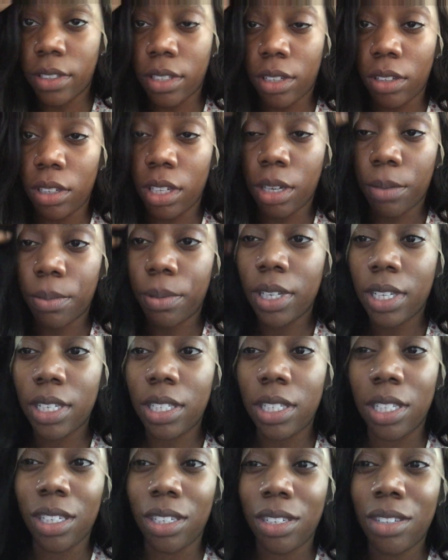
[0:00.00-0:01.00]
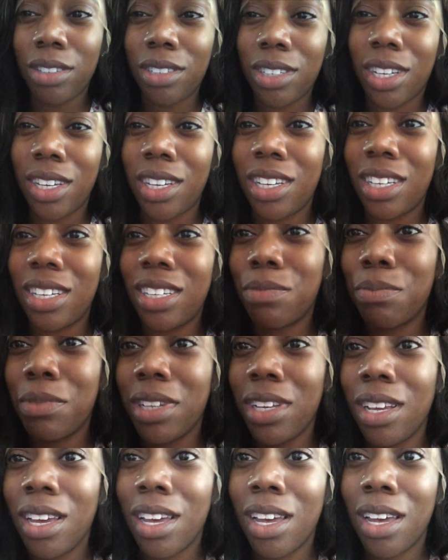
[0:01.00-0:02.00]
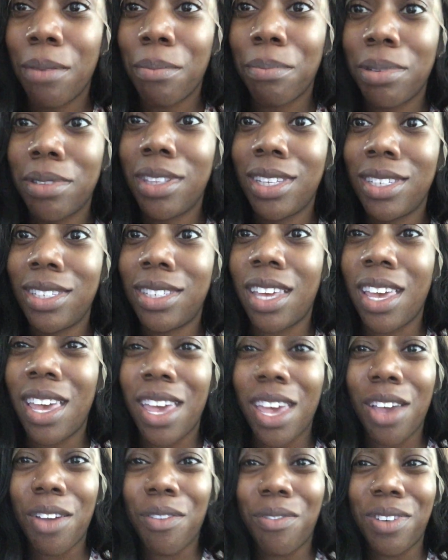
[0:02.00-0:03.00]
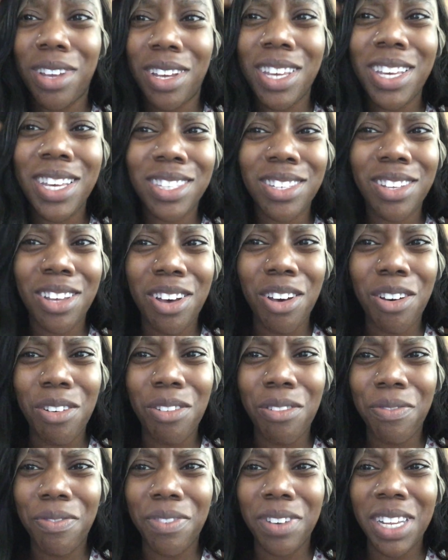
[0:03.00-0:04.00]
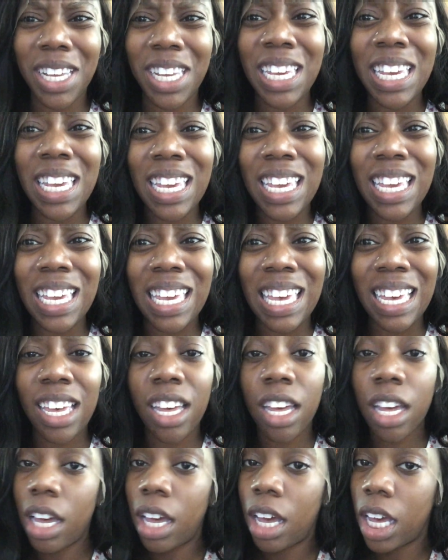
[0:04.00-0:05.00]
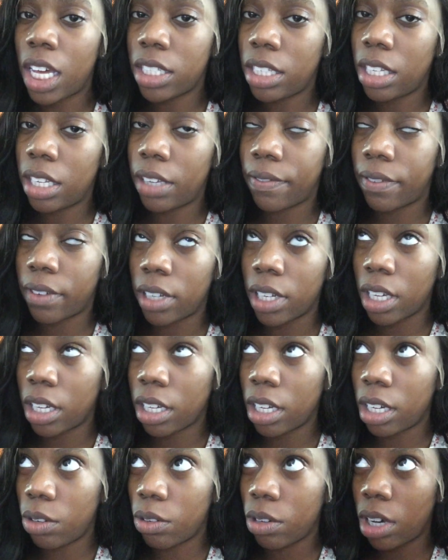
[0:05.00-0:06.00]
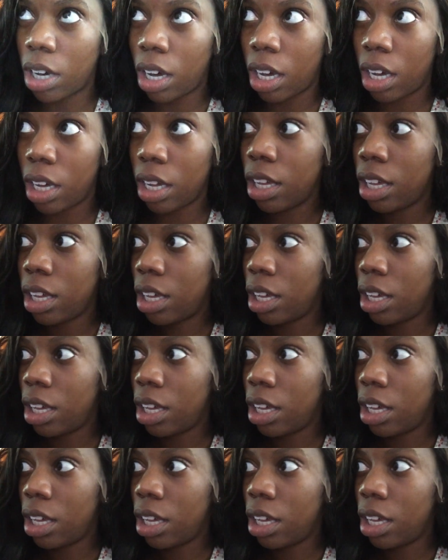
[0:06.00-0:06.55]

So, look, please don't judge me, but this hair is on fleek. I said fleek. Oh, God.